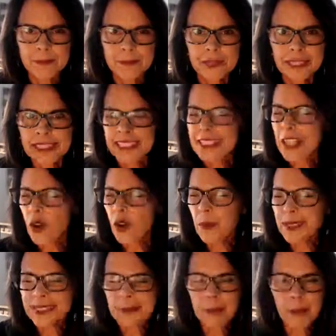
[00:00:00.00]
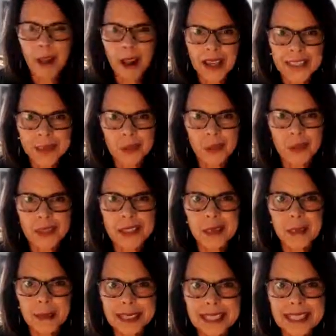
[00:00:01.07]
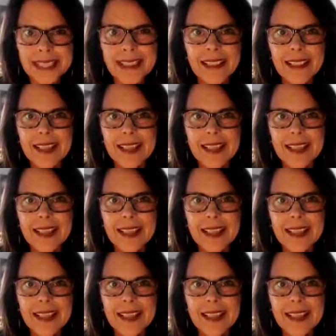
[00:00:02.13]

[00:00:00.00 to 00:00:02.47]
It is almost impossible to be